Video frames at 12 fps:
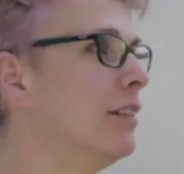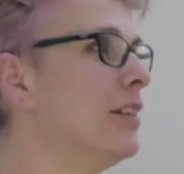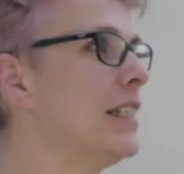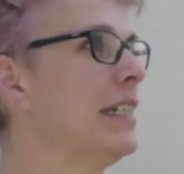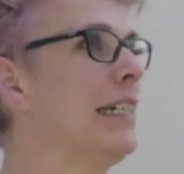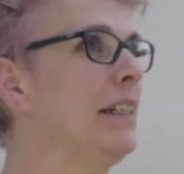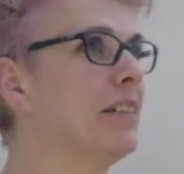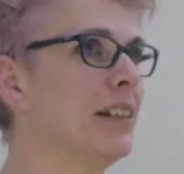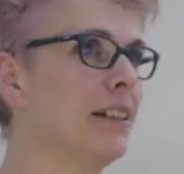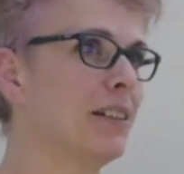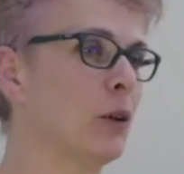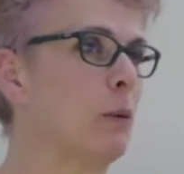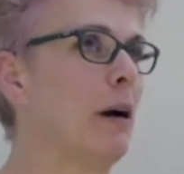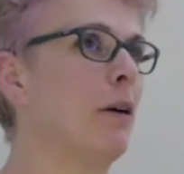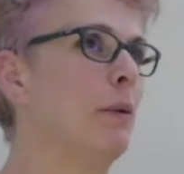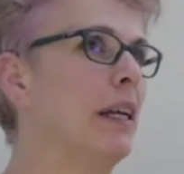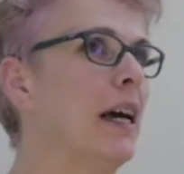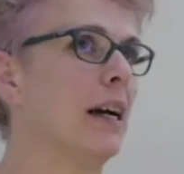routines and it's all
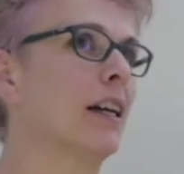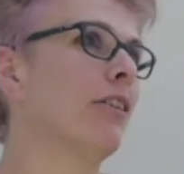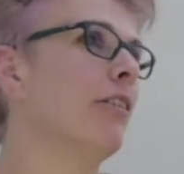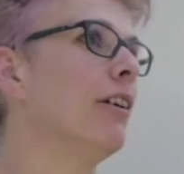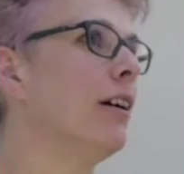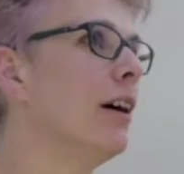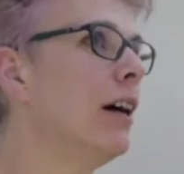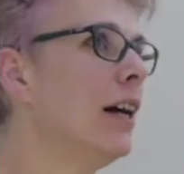about being accurate